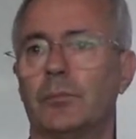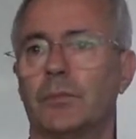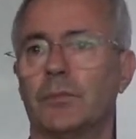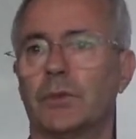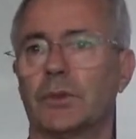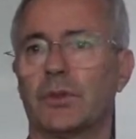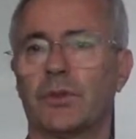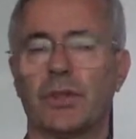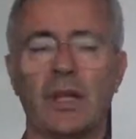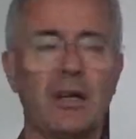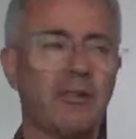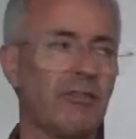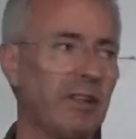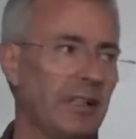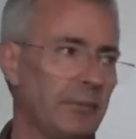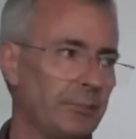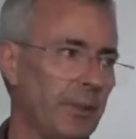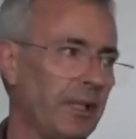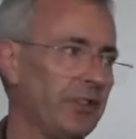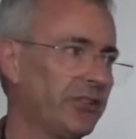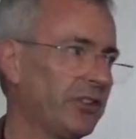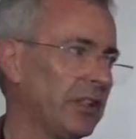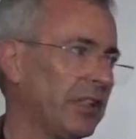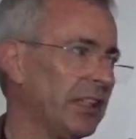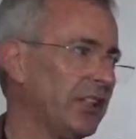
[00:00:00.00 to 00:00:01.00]
Because that
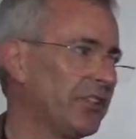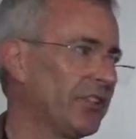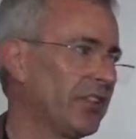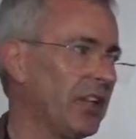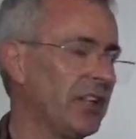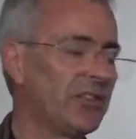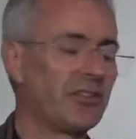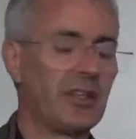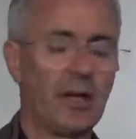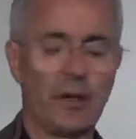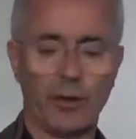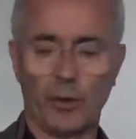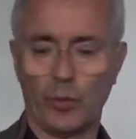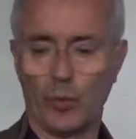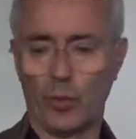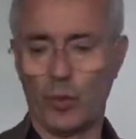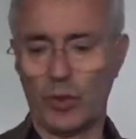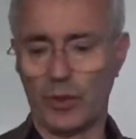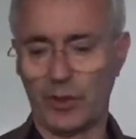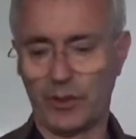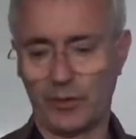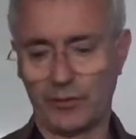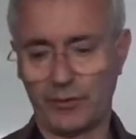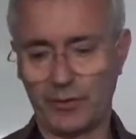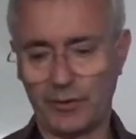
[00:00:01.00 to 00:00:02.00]
basically sets out the
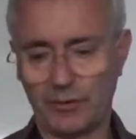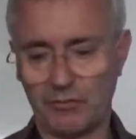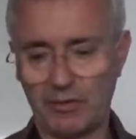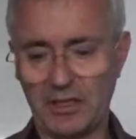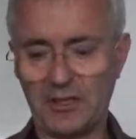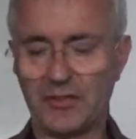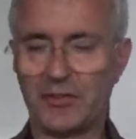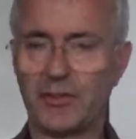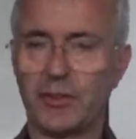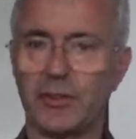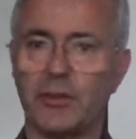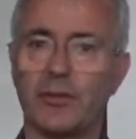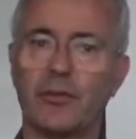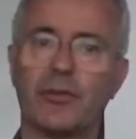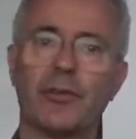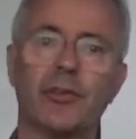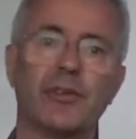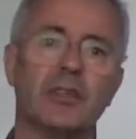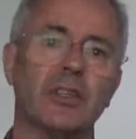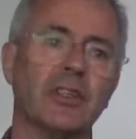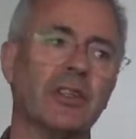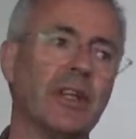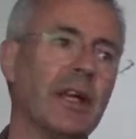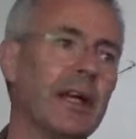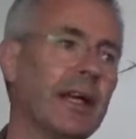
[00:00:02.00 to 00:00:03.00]
work for the rest of
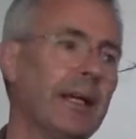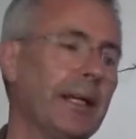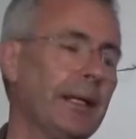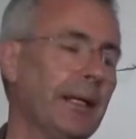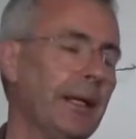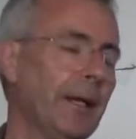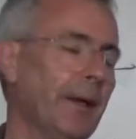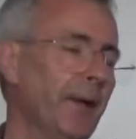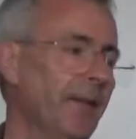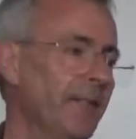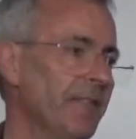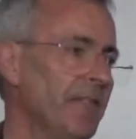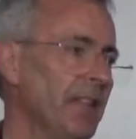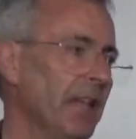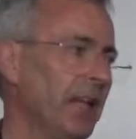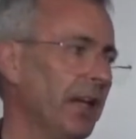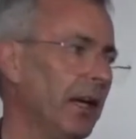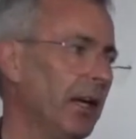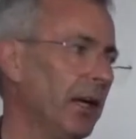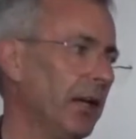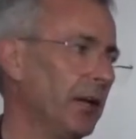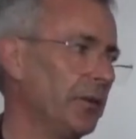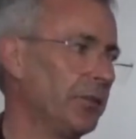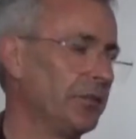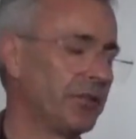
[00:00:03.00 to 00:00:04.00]
today,
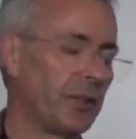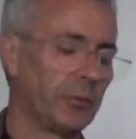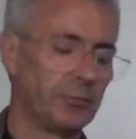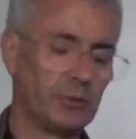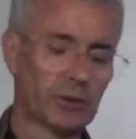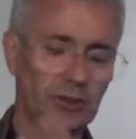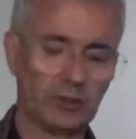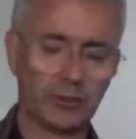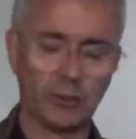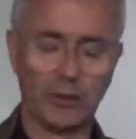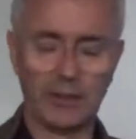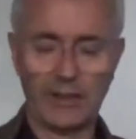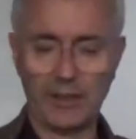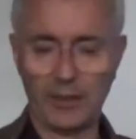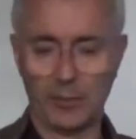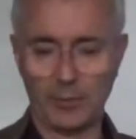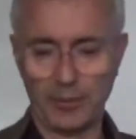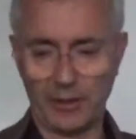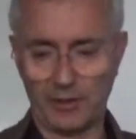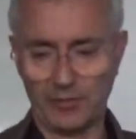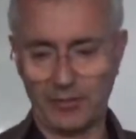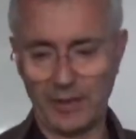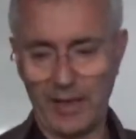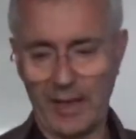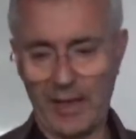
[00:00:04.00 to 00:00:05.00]
subject to a little
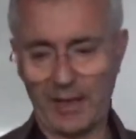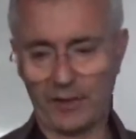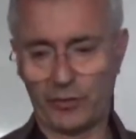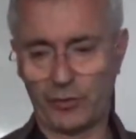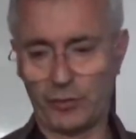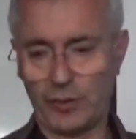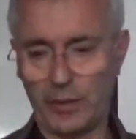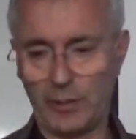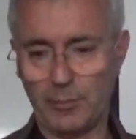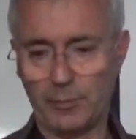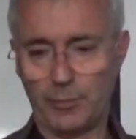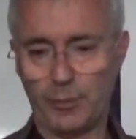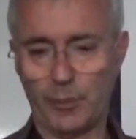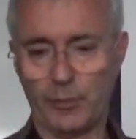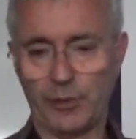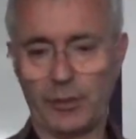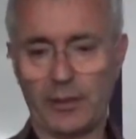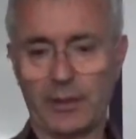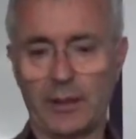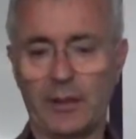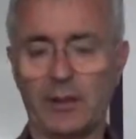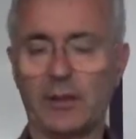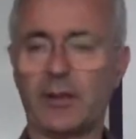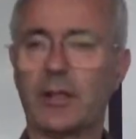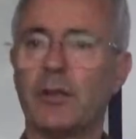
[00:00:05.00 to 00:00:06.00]
bit of extra input that
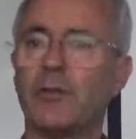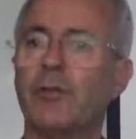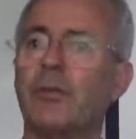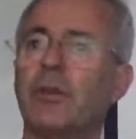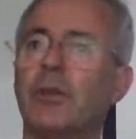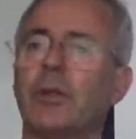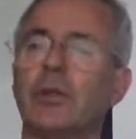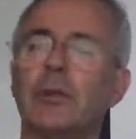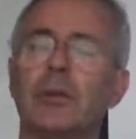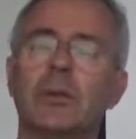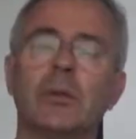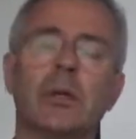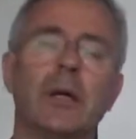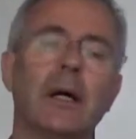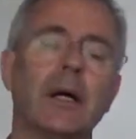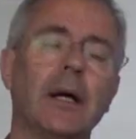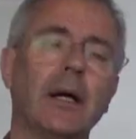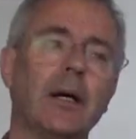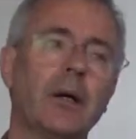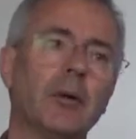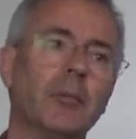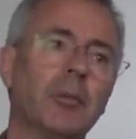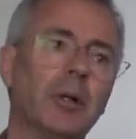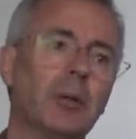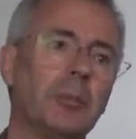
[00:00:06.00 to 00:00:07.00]
I'll give you
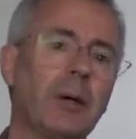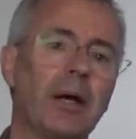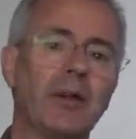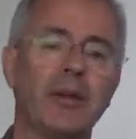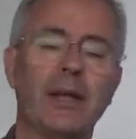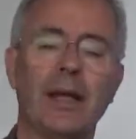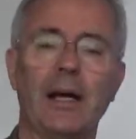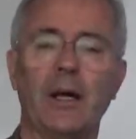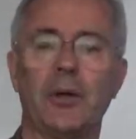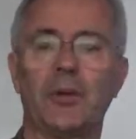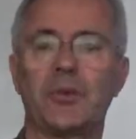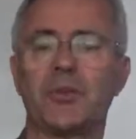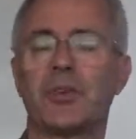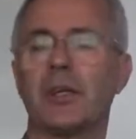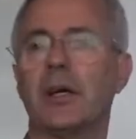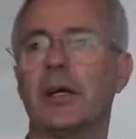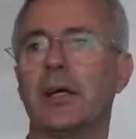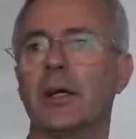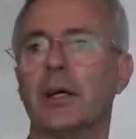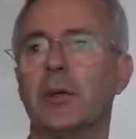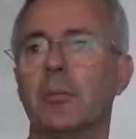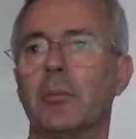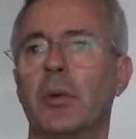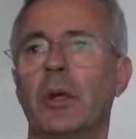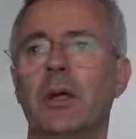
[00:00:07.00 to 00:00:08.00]
in about an hour's
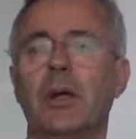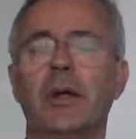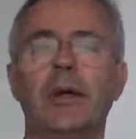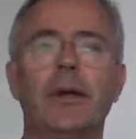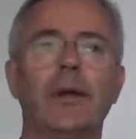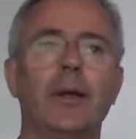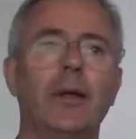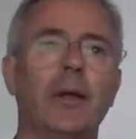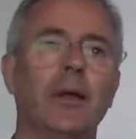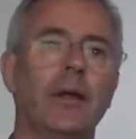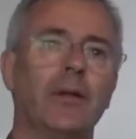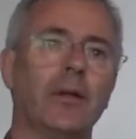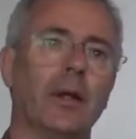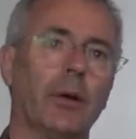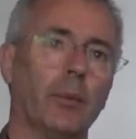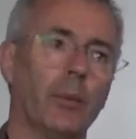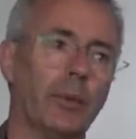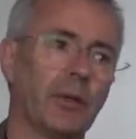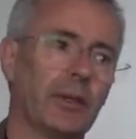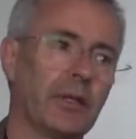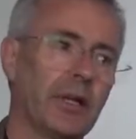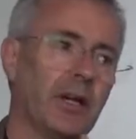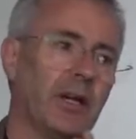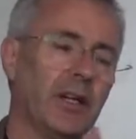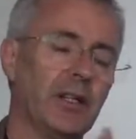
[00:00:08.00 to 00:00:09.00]
time, that
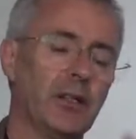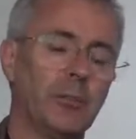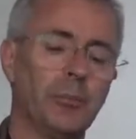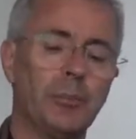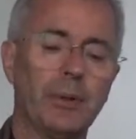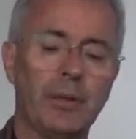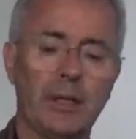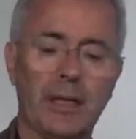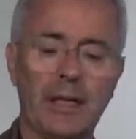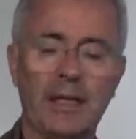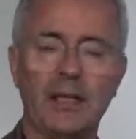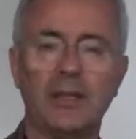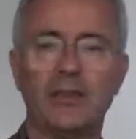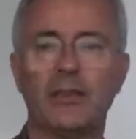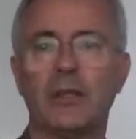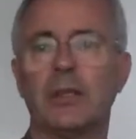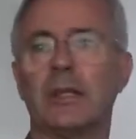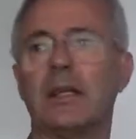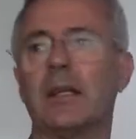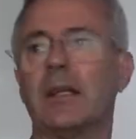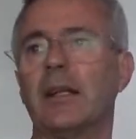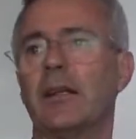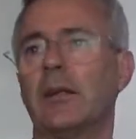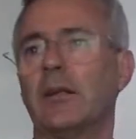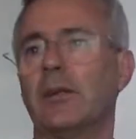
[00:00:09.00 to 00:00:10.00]
will kind of begin to
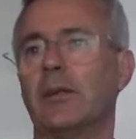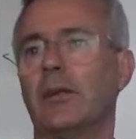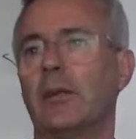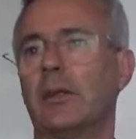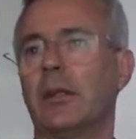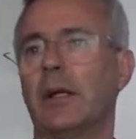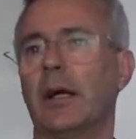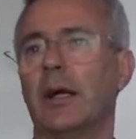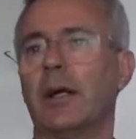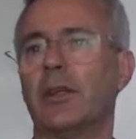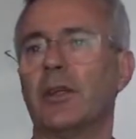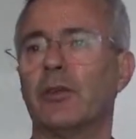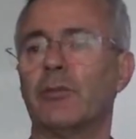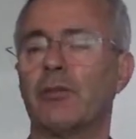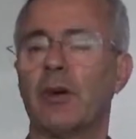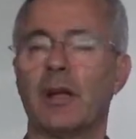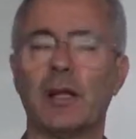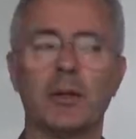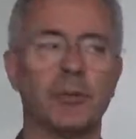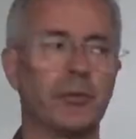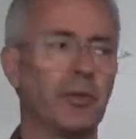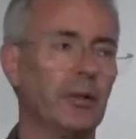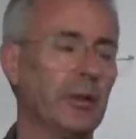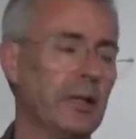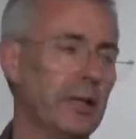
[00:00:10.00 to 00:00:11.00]

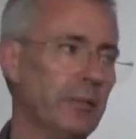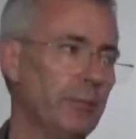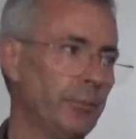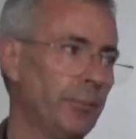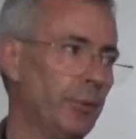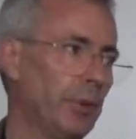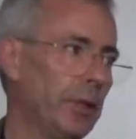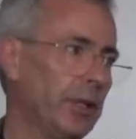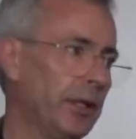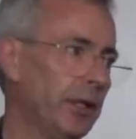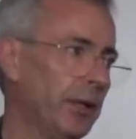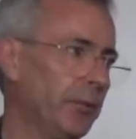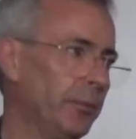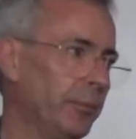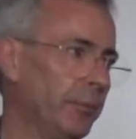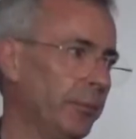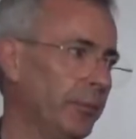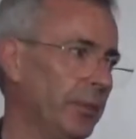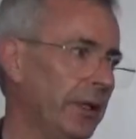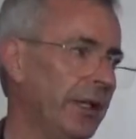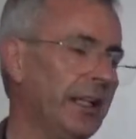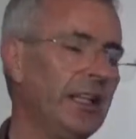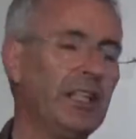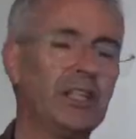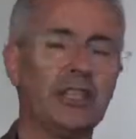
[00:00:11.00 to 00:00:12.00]
develop some
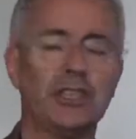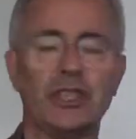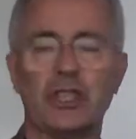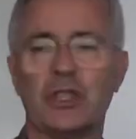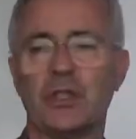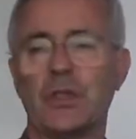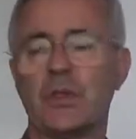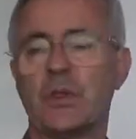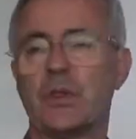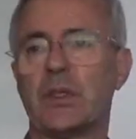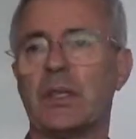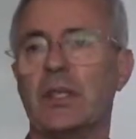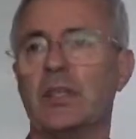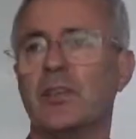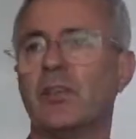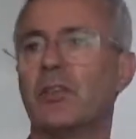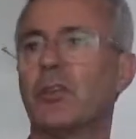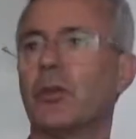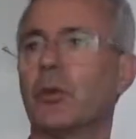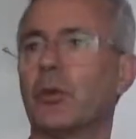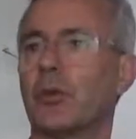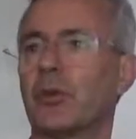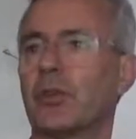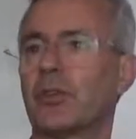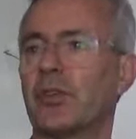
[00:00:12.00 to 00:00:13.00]
linkages
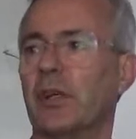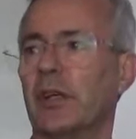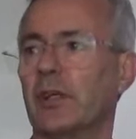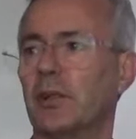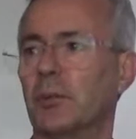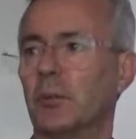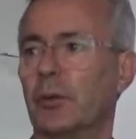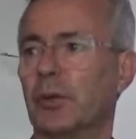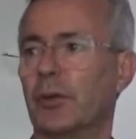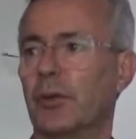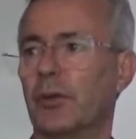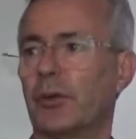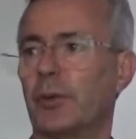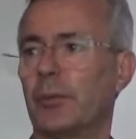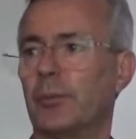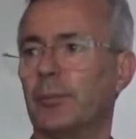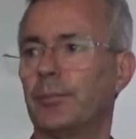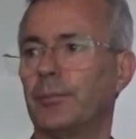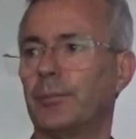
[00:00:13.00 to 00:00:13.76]
into your assignment.